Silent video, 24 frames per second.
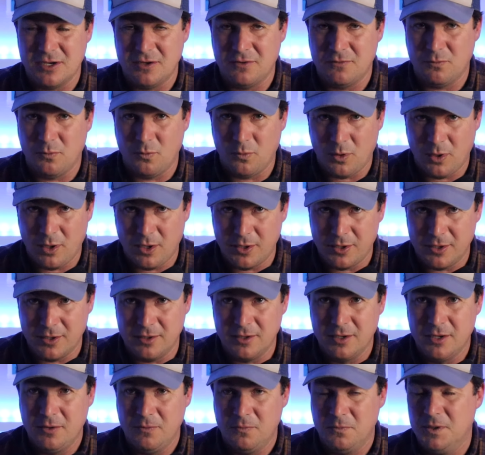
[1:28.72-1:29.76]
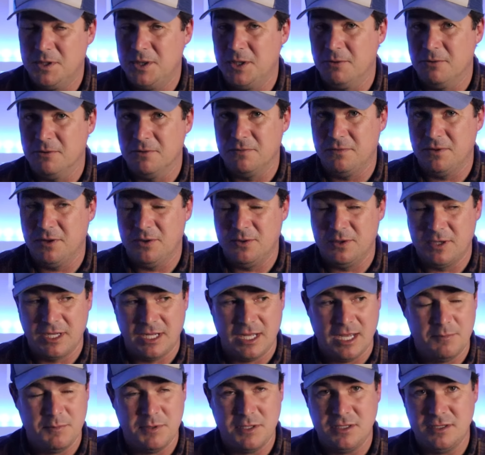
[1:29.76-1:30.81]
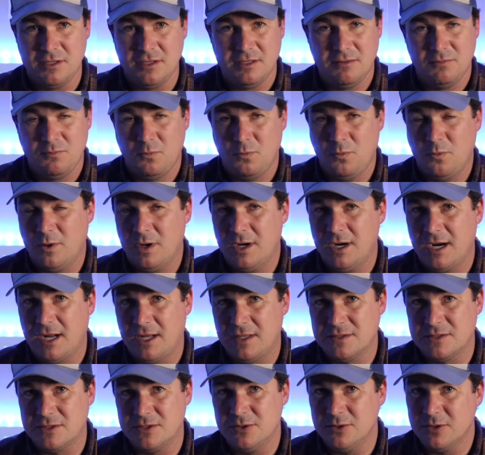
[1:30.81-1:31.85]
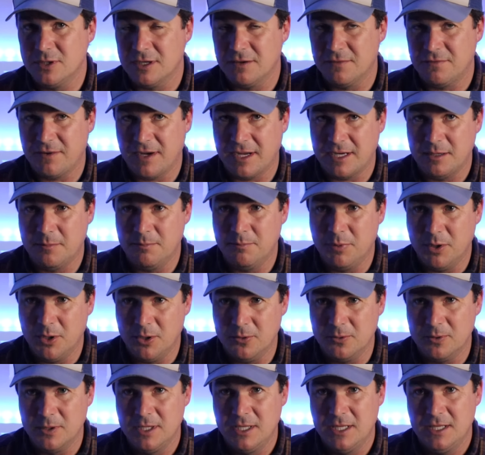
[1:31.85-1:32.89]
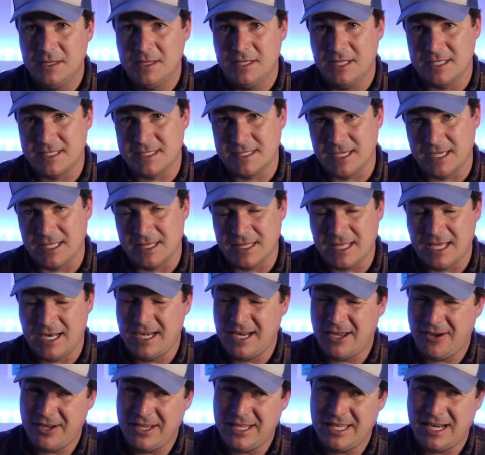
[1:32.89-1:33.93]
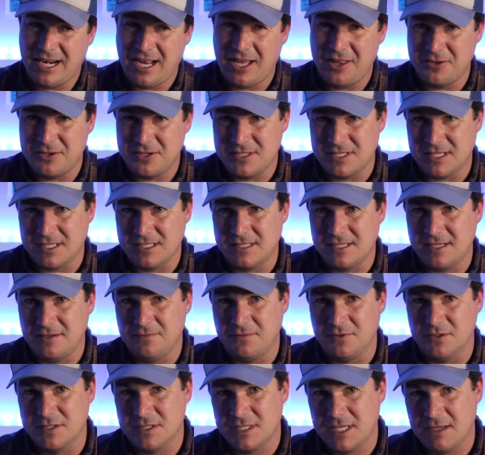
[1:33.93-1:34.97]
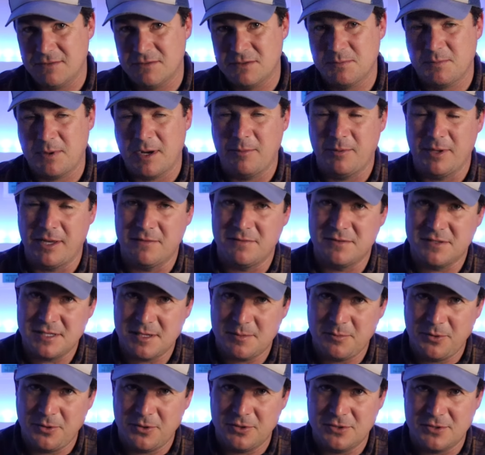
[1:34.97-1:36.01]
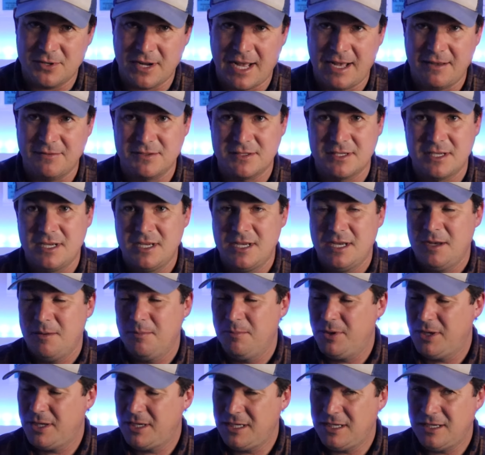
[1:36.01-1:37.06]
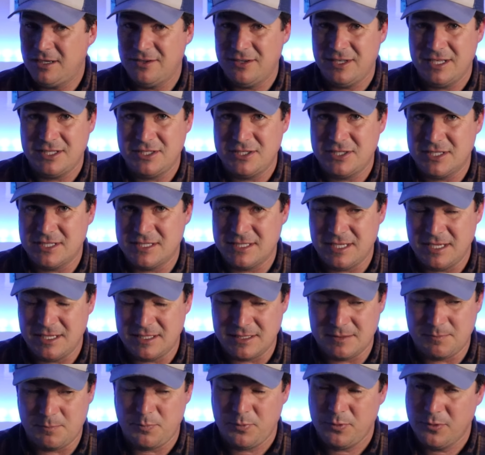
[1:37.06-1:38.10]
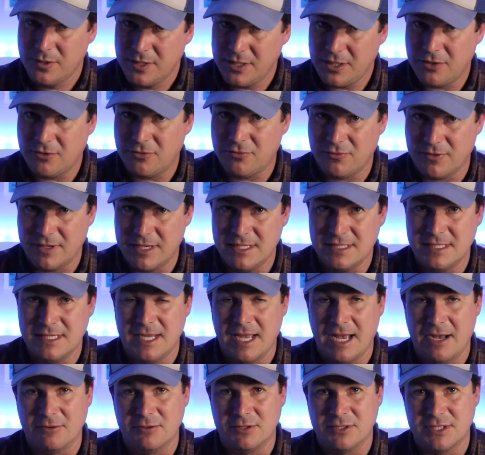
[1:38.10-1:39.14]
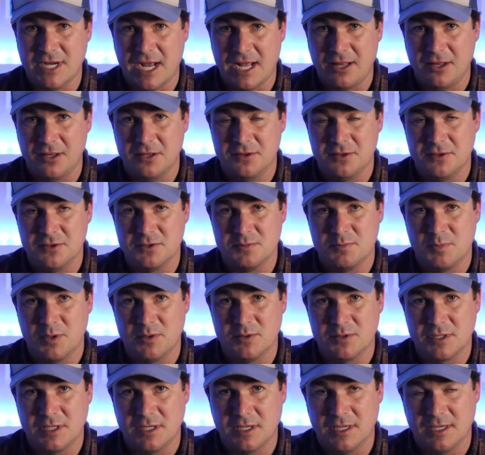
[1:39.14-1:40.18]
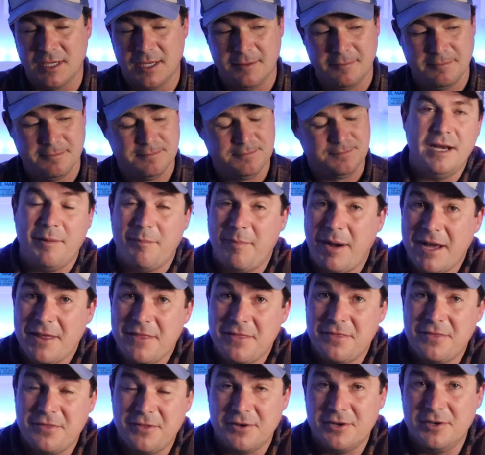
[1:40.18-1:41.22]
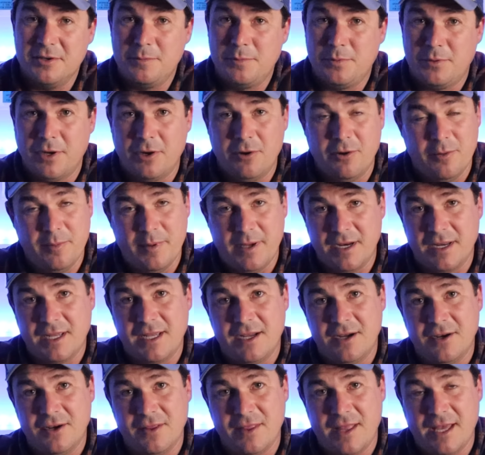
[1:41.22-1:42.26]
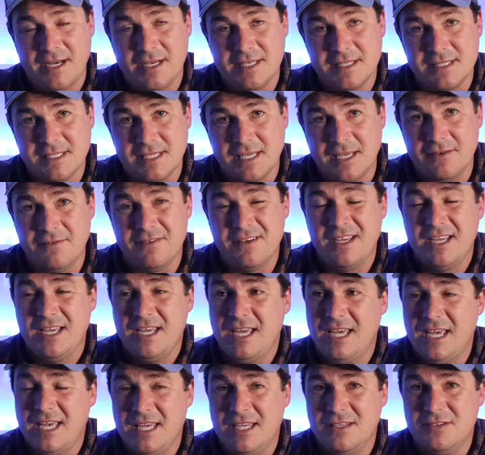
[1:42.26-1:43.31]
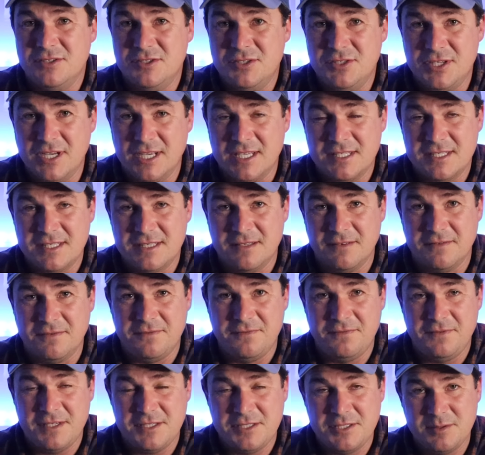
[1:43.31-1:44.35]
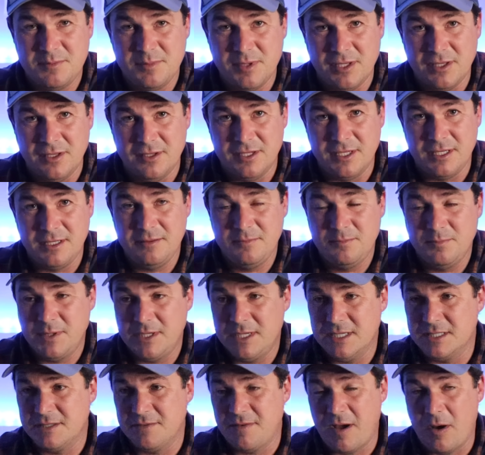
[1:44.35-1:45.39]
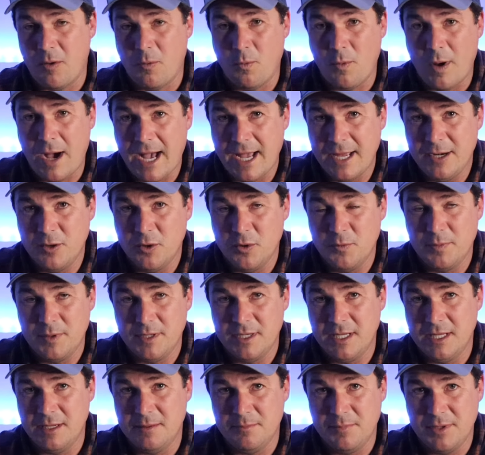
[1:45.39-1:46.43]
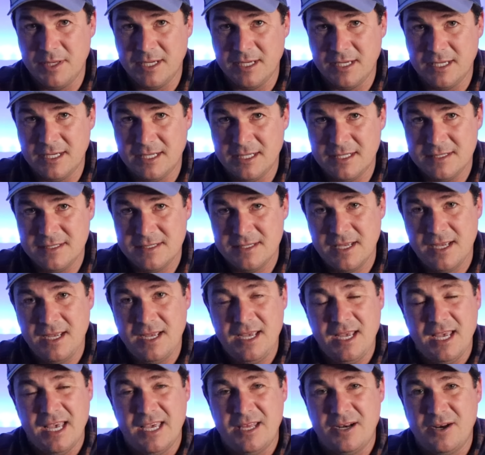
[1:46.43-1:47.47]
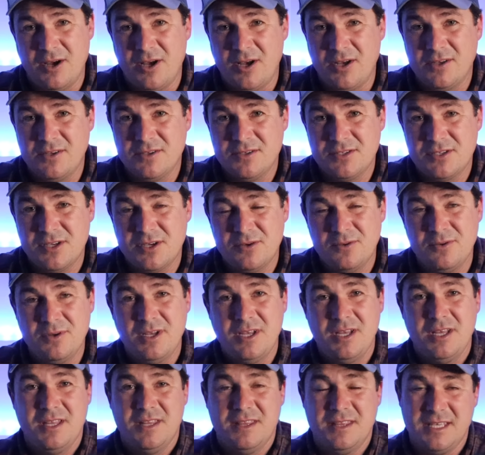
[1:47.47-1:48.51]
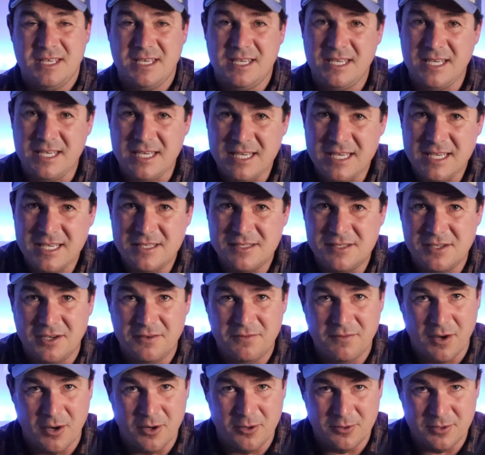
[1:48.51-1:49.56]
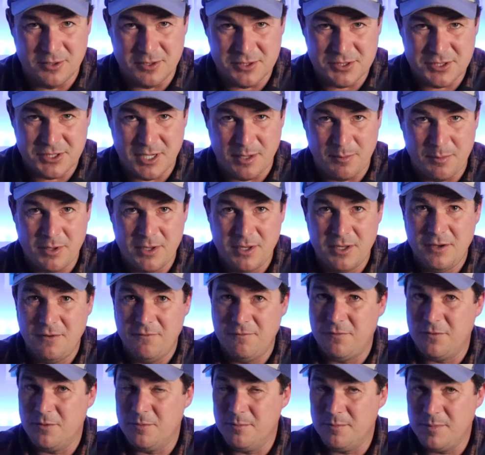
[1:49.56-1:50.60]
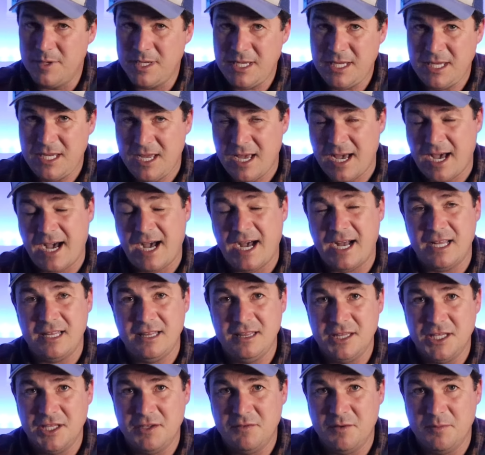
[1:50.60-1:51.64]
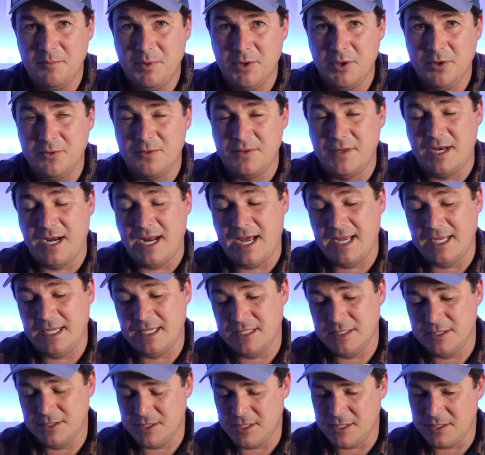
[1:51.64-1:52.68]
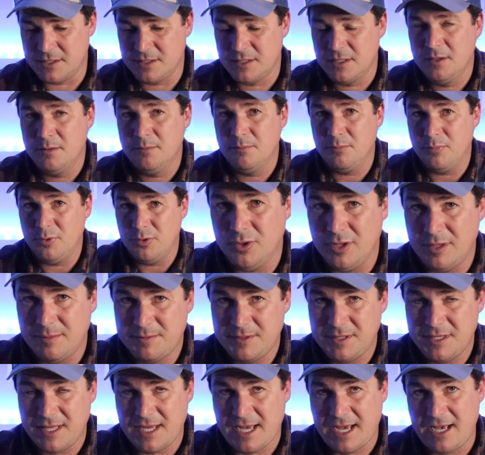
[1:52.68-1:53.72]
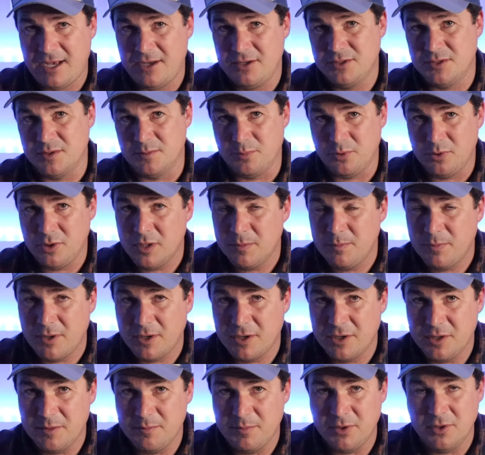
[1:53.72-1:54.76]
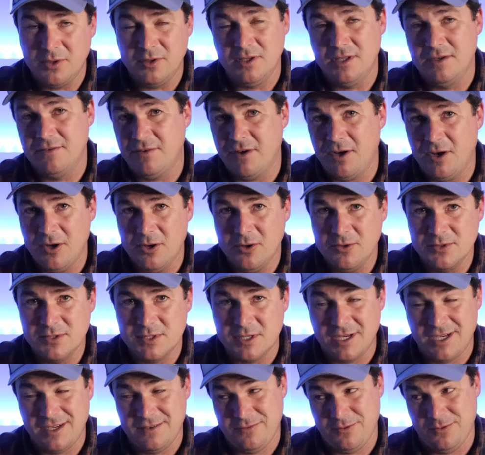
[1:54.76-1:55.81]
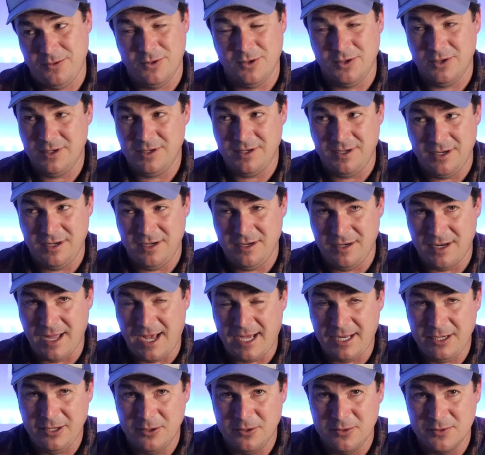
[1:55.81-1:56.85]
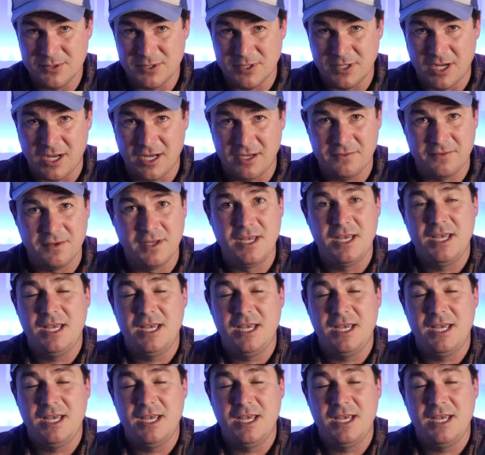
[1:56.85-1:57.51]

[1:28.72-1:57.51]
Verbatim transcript: of water when they were floating. I mean, where else are you going to find a boat that's like that? Now, I get other 16-foot skiffs probably have similar drafts, but you know, it's pretty crazy how shallow those boats can get. Now, my third pro about a Carolina Skiff is just the fishability because of how wide open and big it is, and also the ease of ownership. For me, I love a boat that I can just pull up to the house or pull up onto the boat lift, hose it off or not hose it off,